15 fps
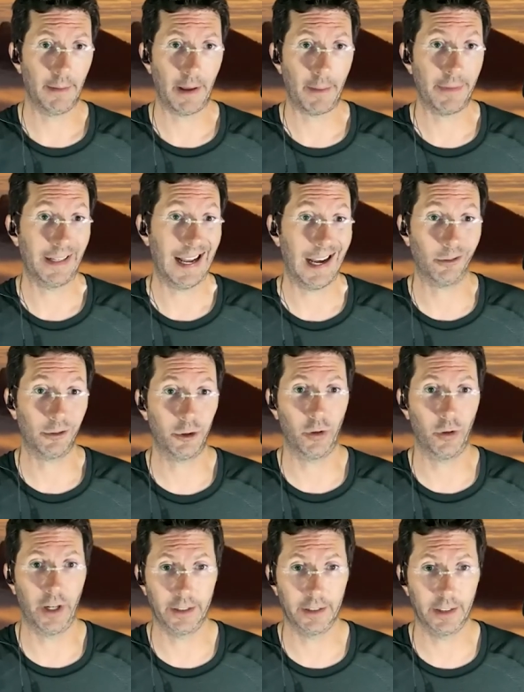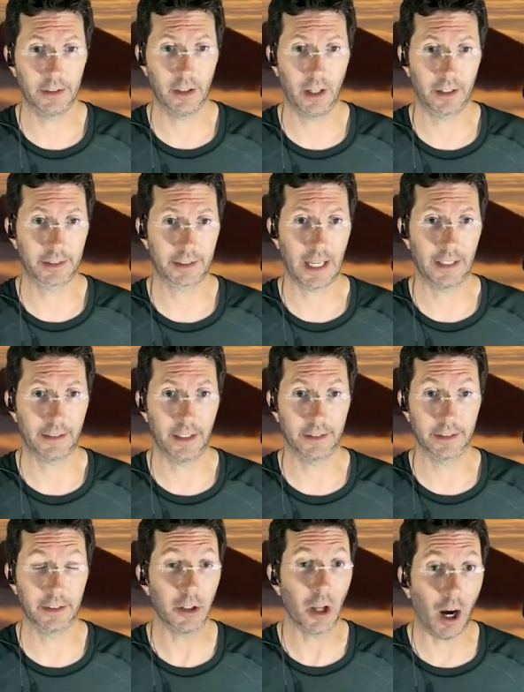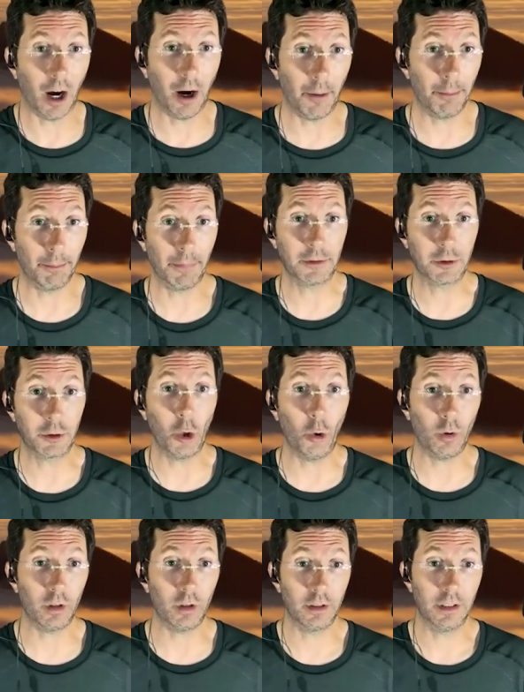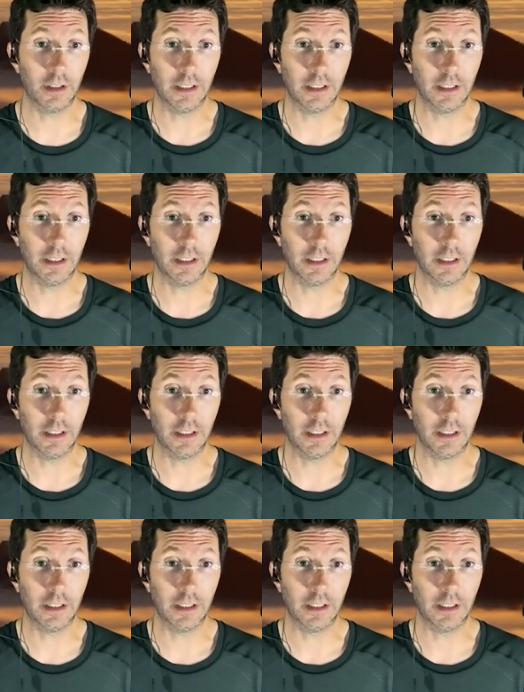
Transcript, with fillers: I mean, I'll join as long as Scott doesn't. Um, so